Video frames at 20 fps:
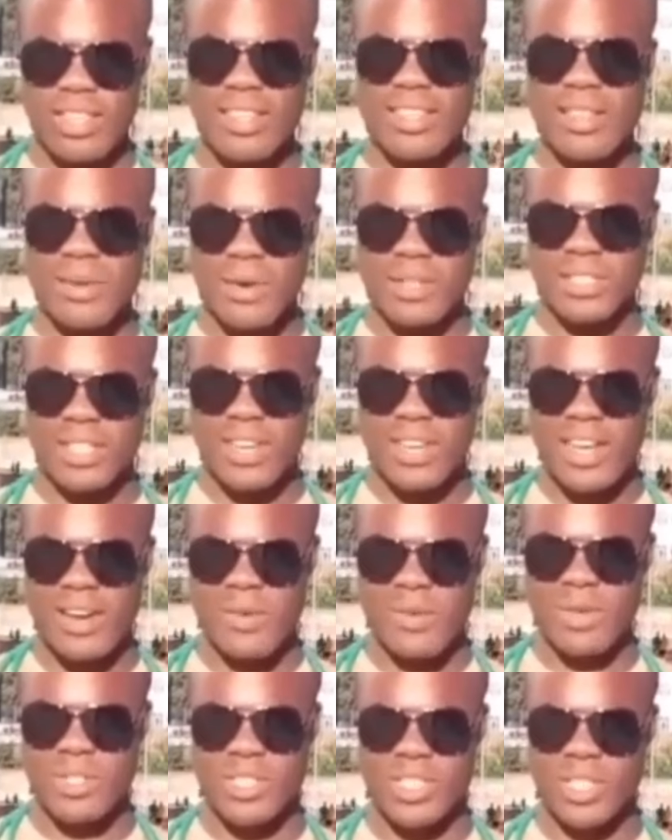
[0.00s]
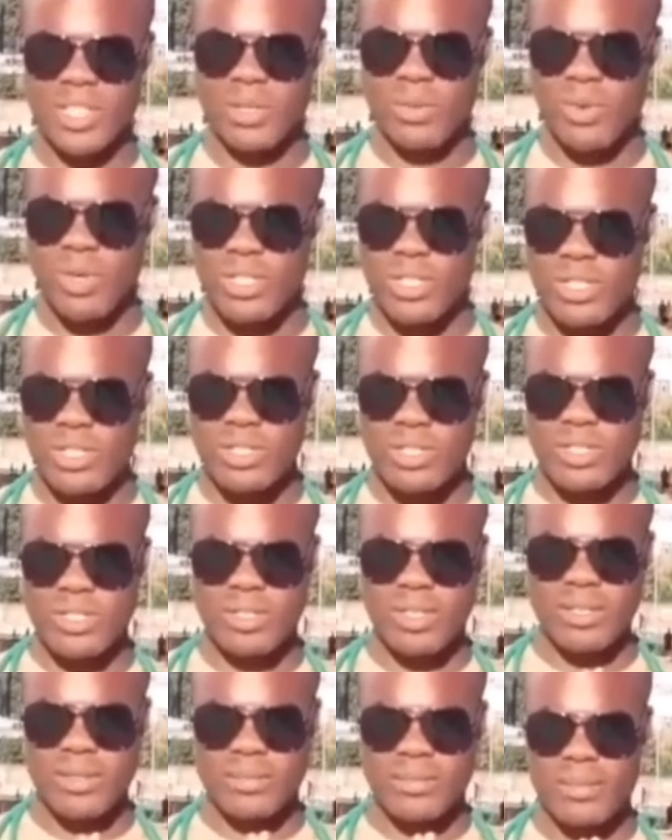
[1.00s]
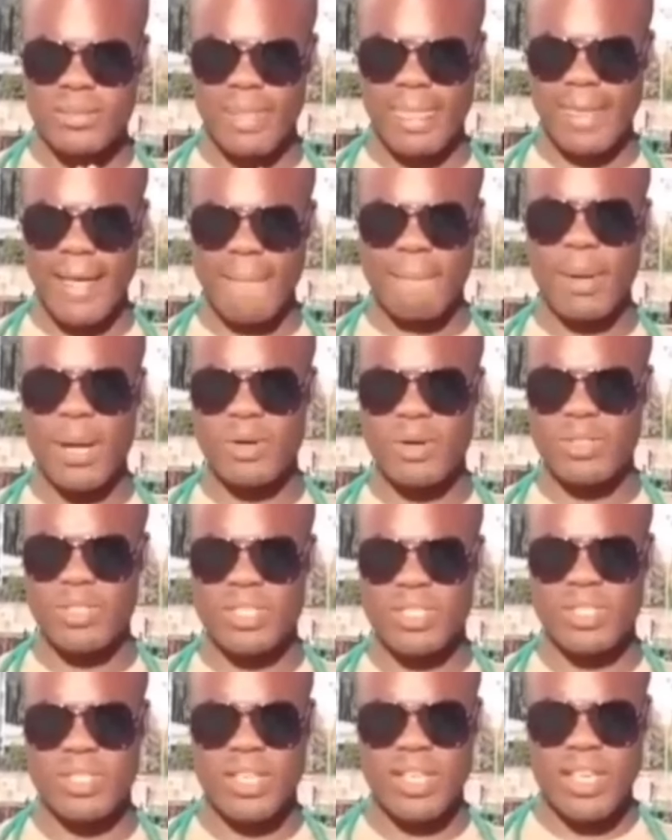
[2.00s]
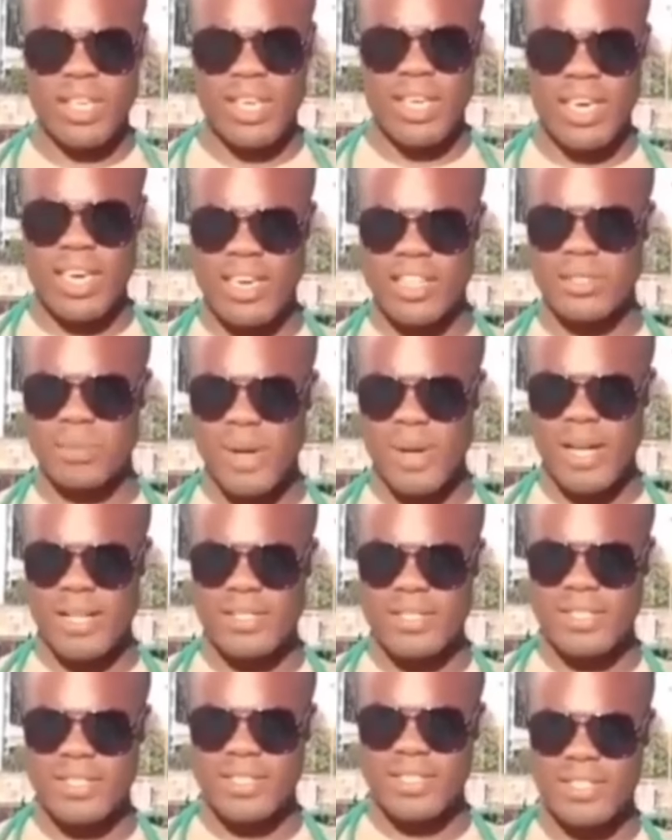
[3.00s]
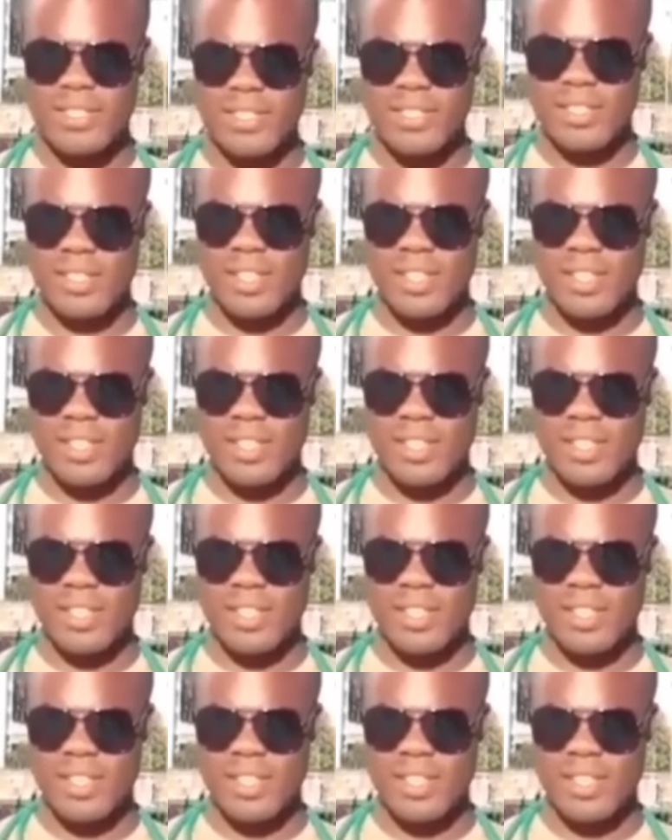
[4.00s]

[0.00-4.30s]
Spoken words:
study the Russian language, which is about 8 months